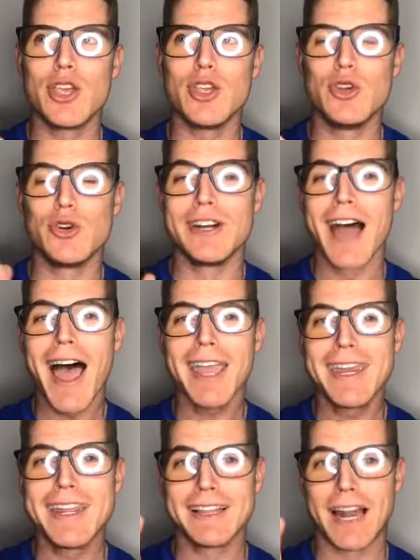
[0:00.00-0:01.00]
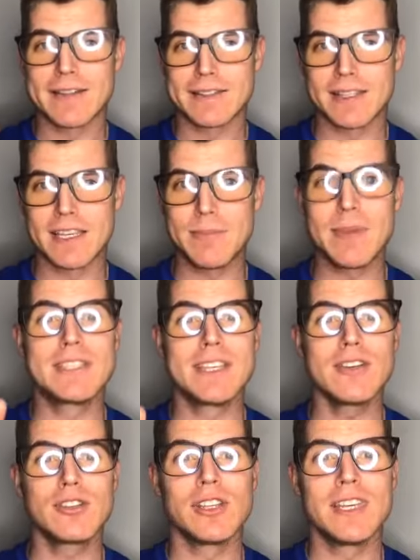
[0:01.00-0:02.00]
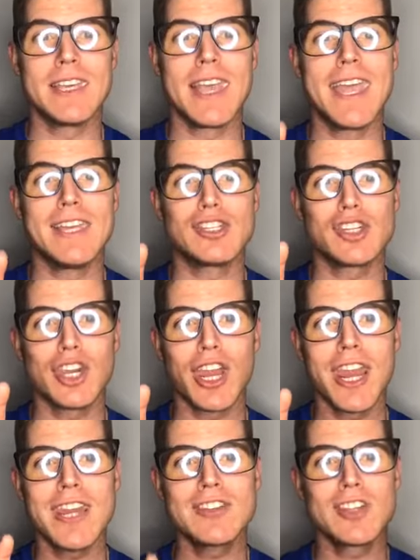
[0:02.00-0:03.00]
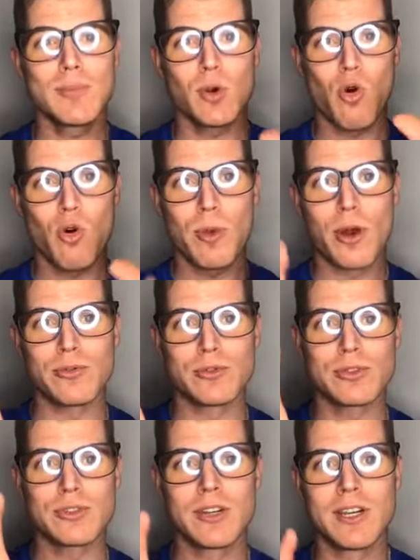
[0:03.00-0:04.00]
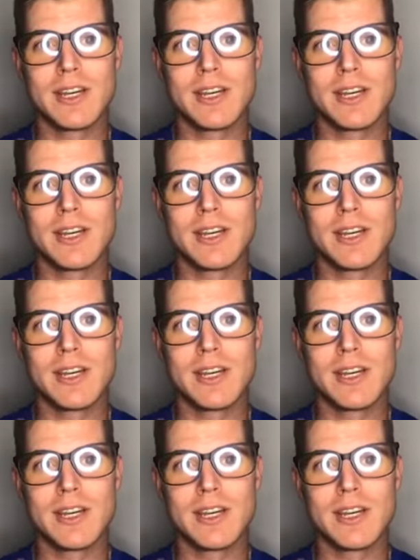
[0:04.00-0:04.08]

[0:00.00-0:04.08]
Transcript: you're not getting a lot of sleep, essentially it changes up your hormones.